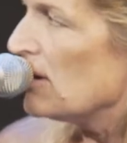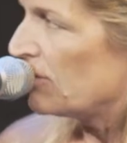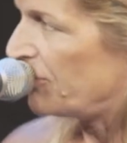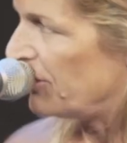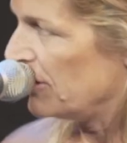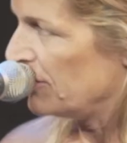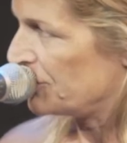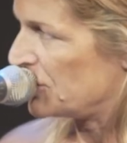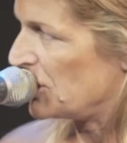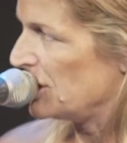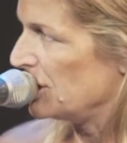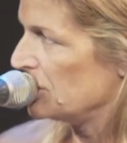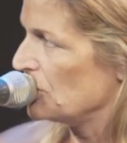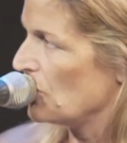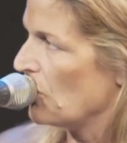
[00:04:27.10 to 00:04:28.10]

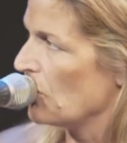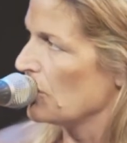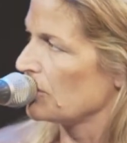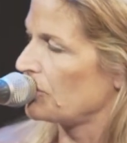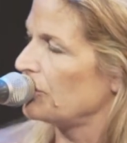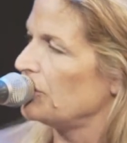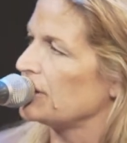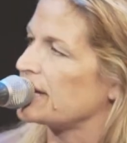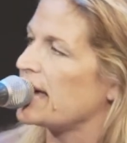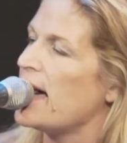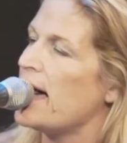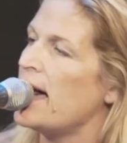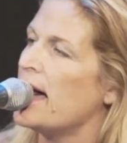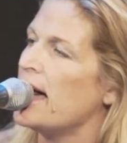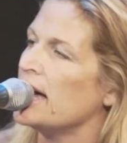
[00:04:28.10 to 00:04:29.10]
15 north of the
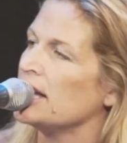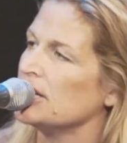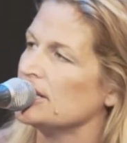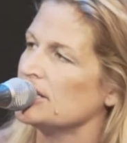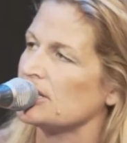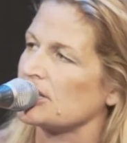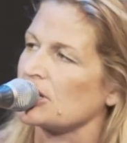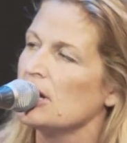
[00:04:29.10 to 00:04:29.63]
canyons,